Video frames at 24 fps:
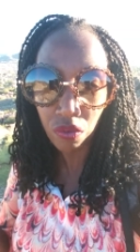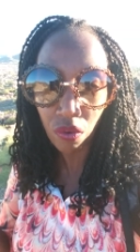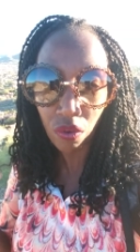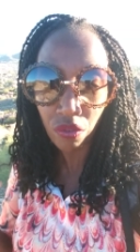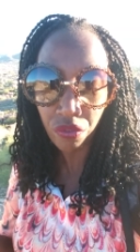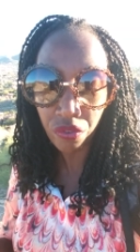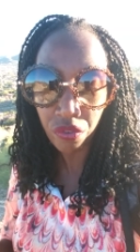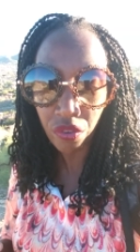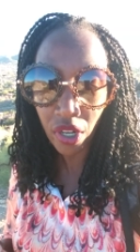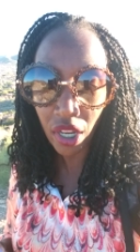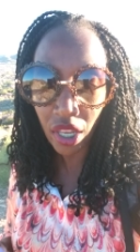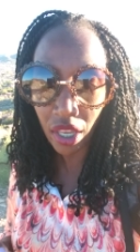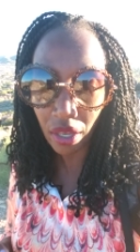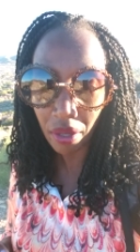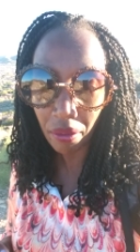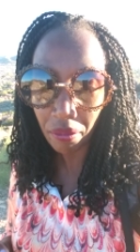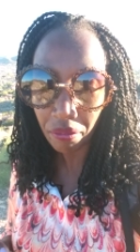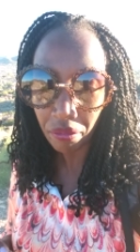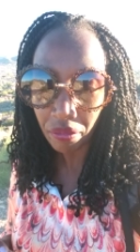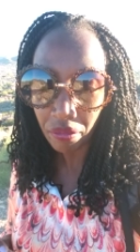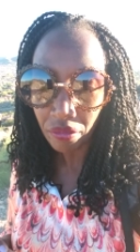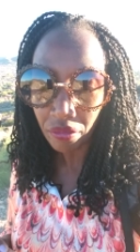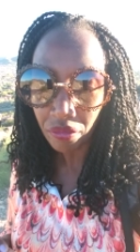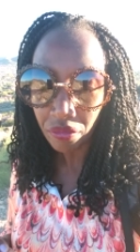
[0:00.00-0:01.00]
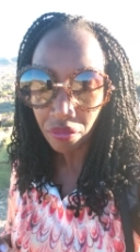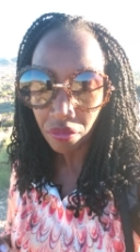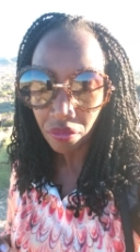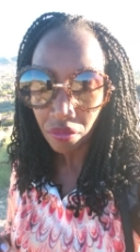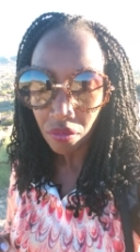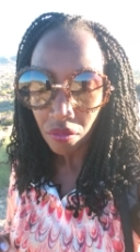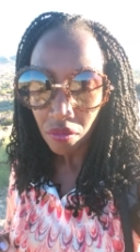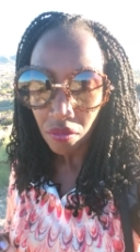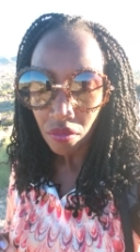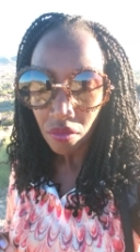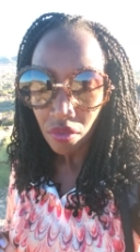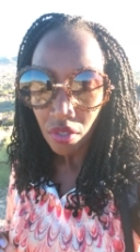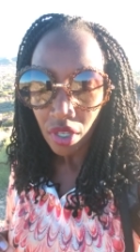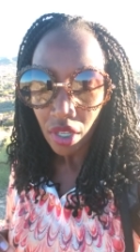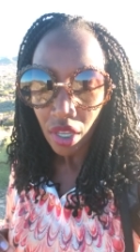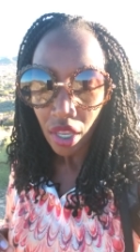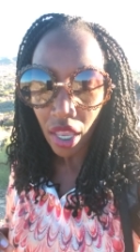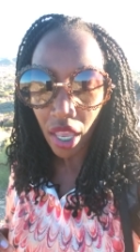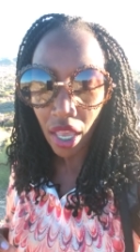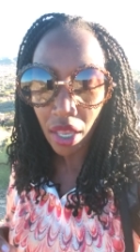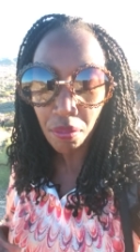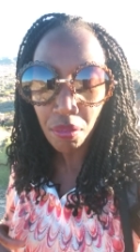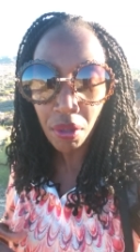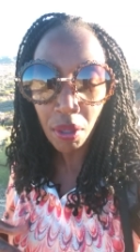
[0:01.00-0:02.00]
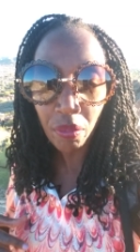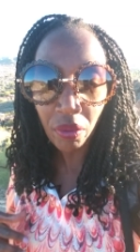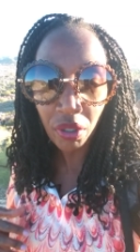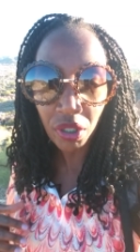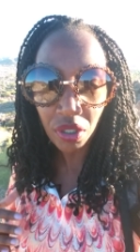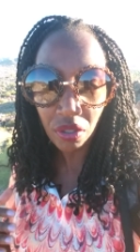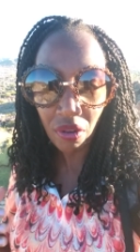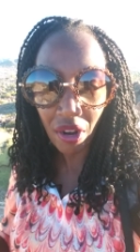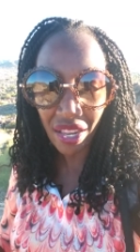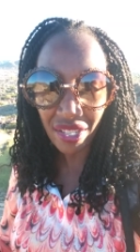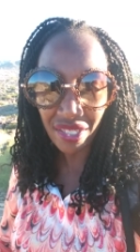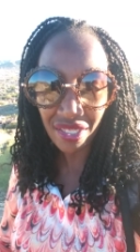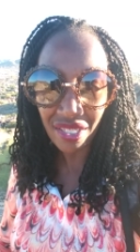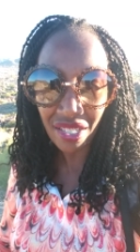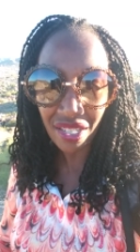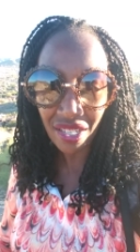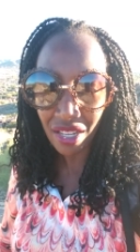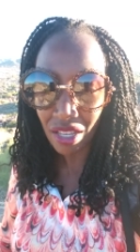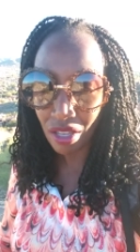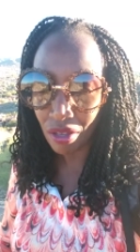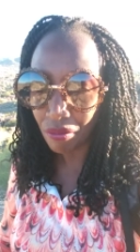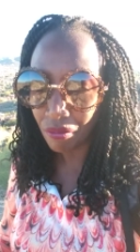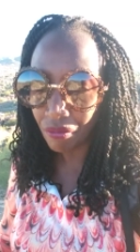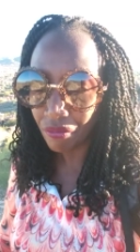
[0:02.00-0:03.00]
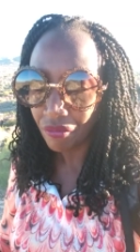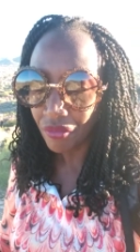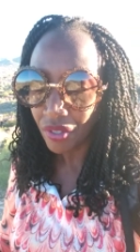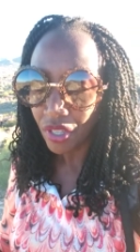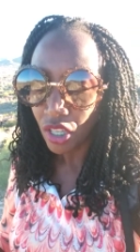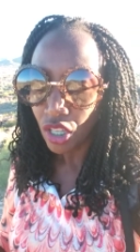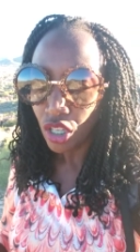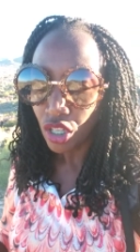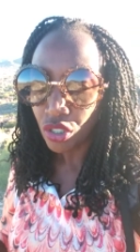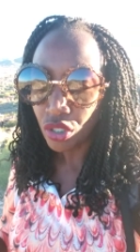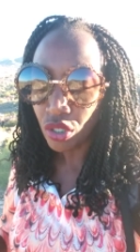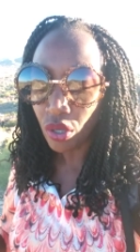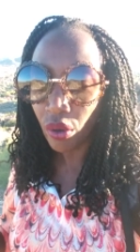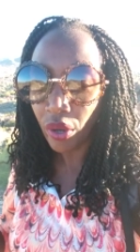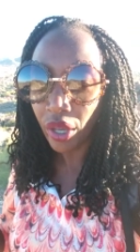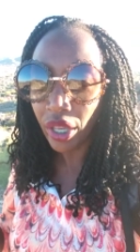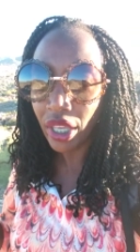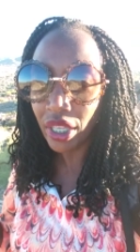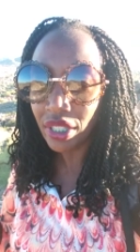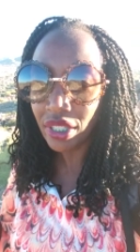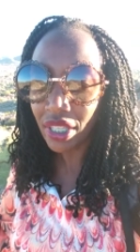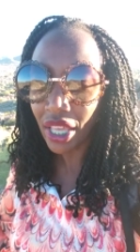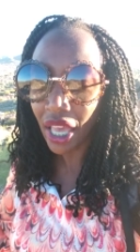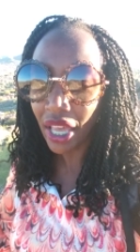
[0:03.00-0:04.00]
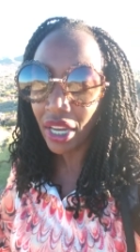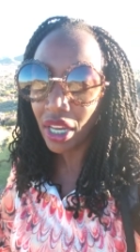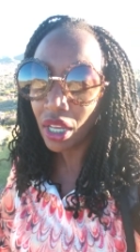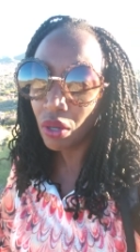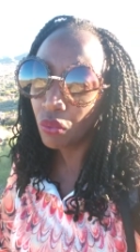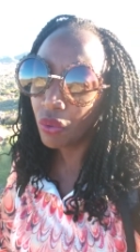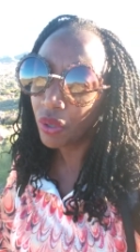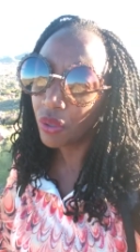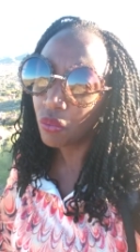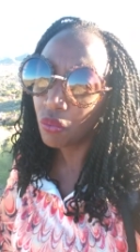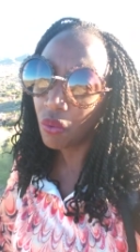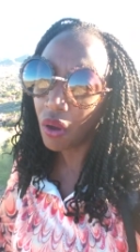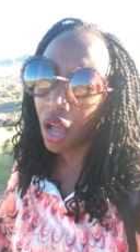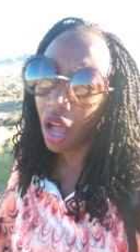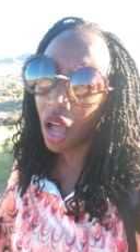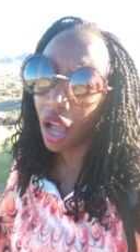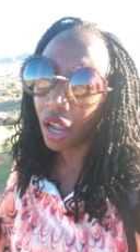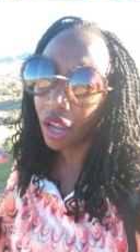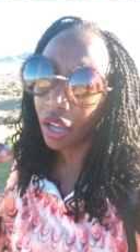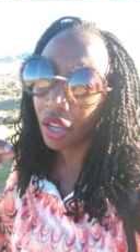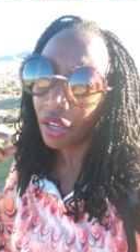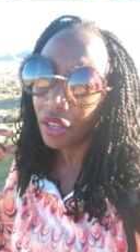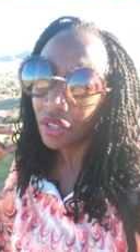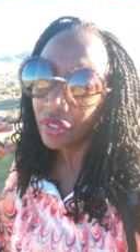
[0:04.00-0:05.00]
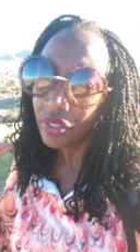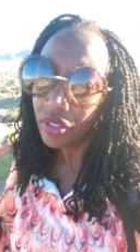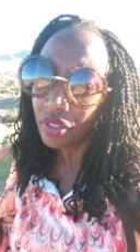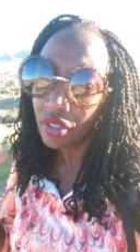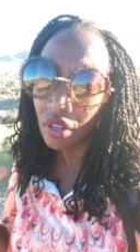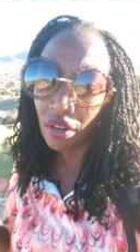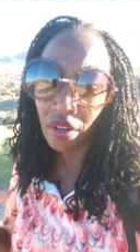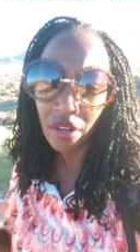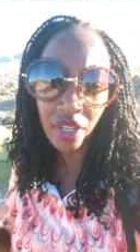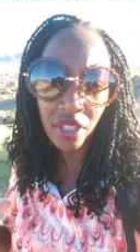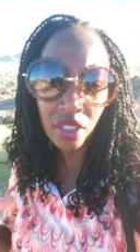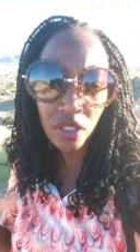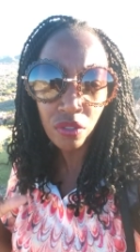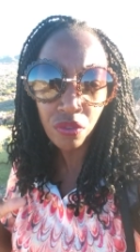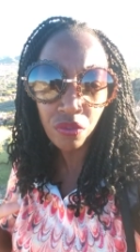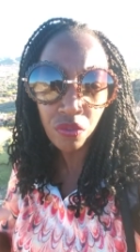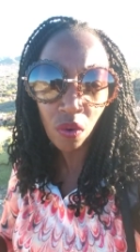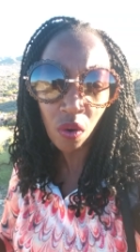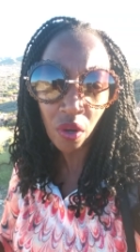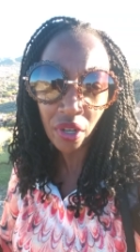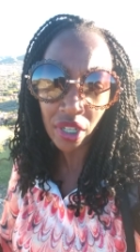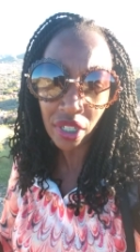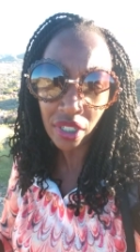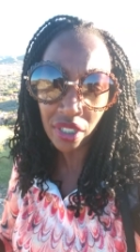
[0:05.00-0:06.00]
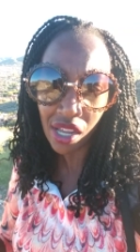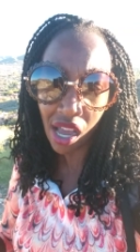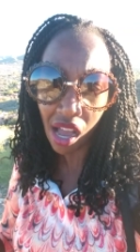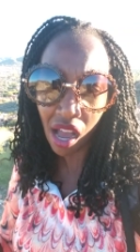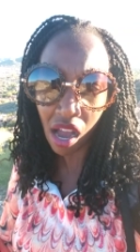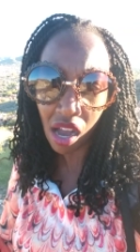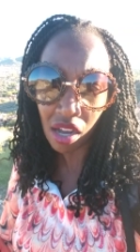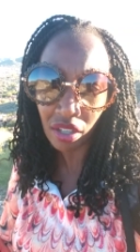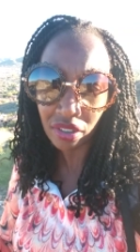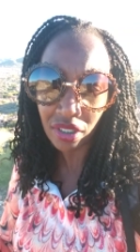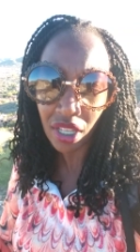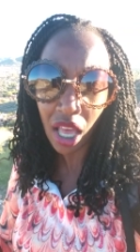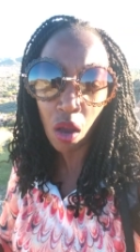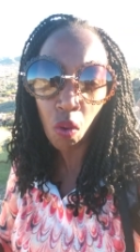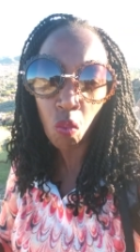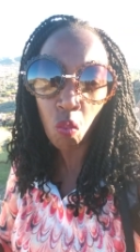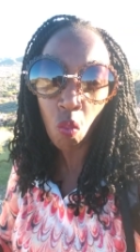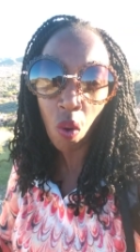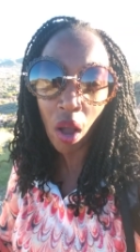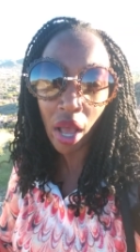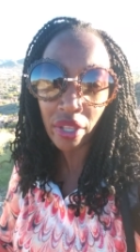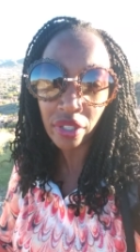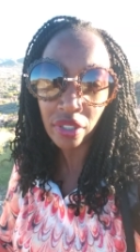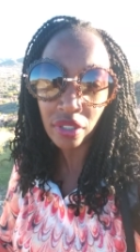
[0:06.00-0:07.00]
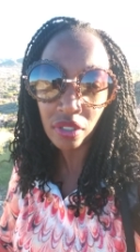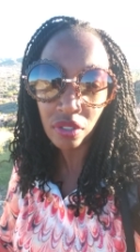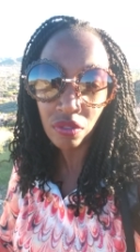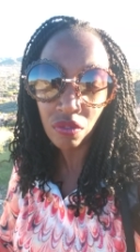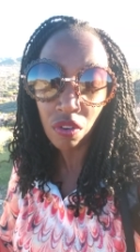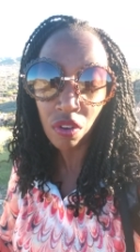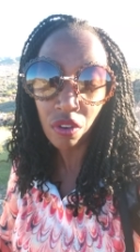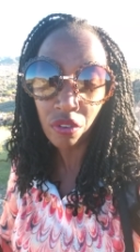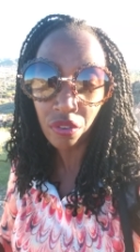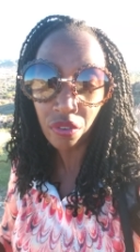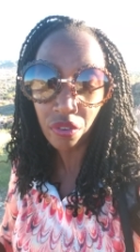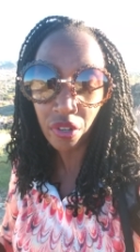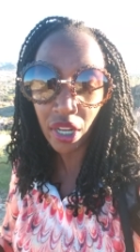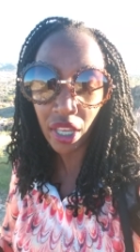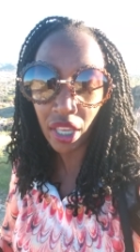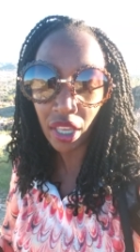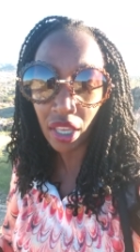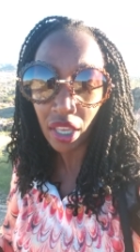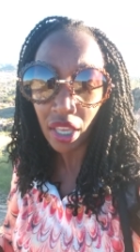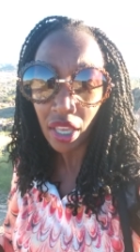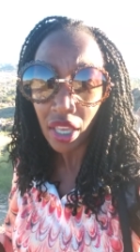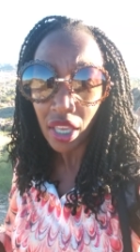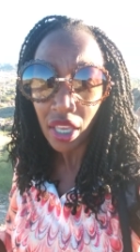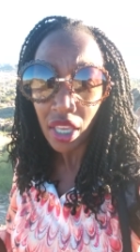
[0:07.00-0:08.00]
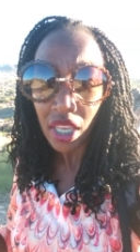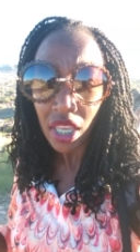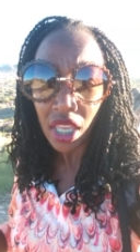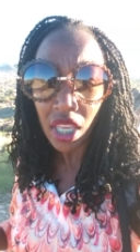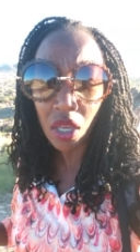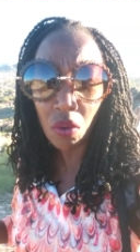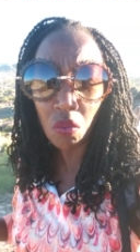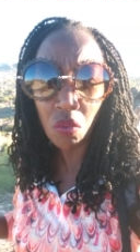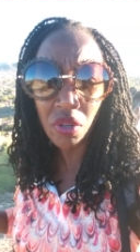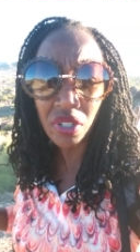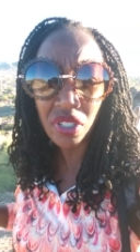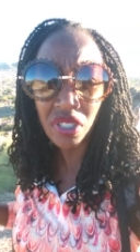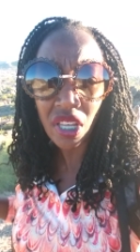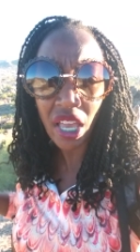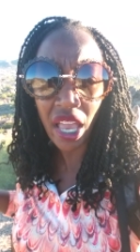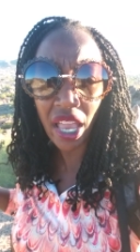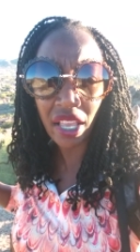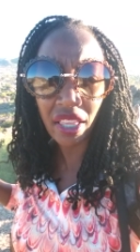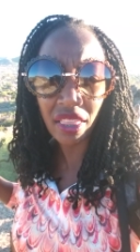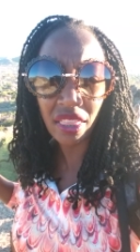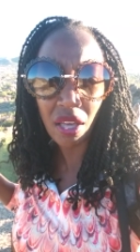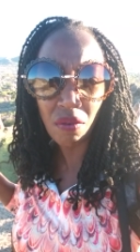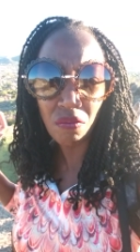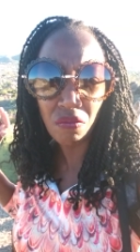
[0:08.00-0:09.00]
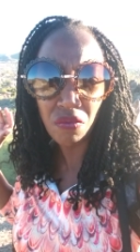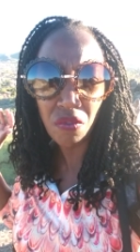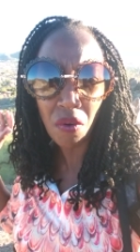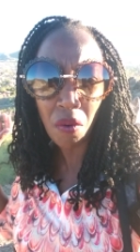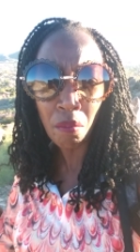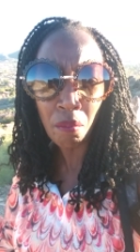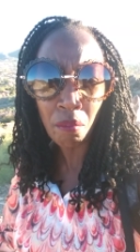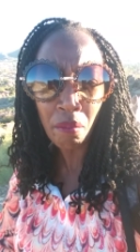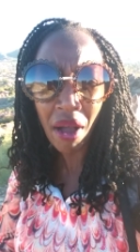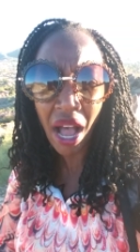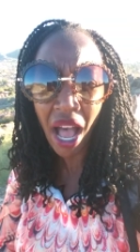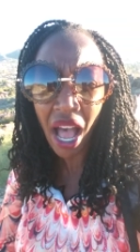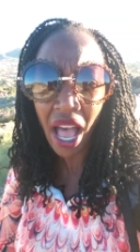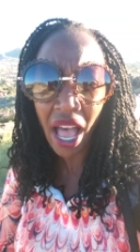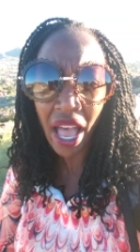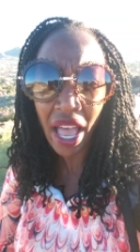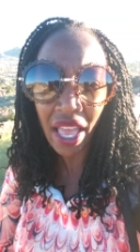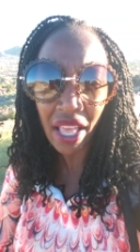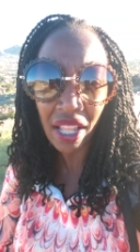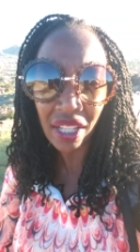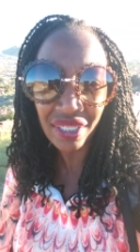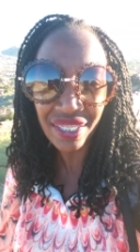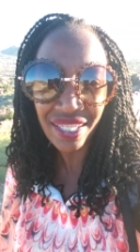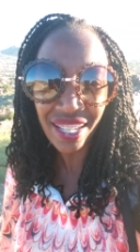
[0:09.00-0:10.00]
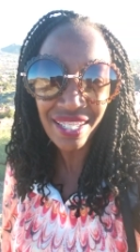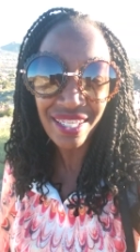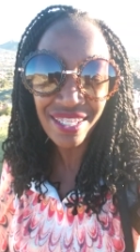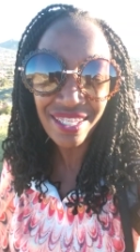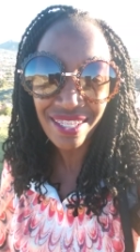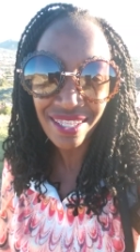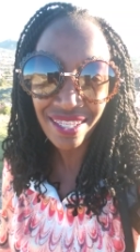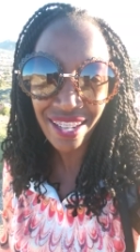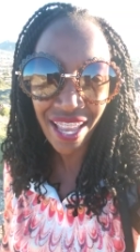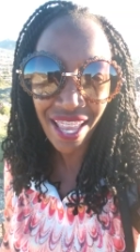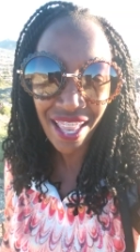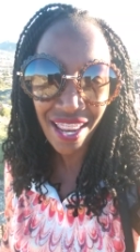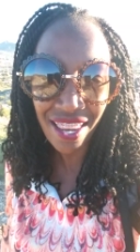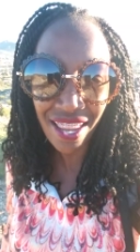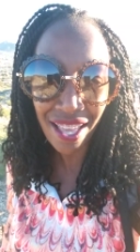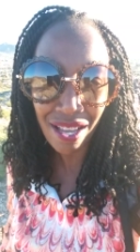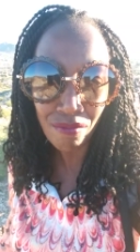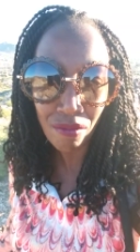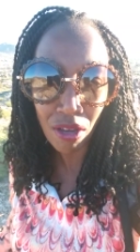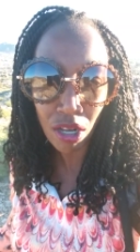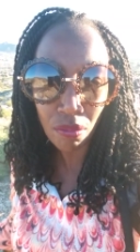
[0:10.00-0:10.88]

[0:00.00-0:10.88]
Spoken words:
free. And people trusted him. So he said he would walk 30 to 40 dogs at once for free. He would take them for miles and train them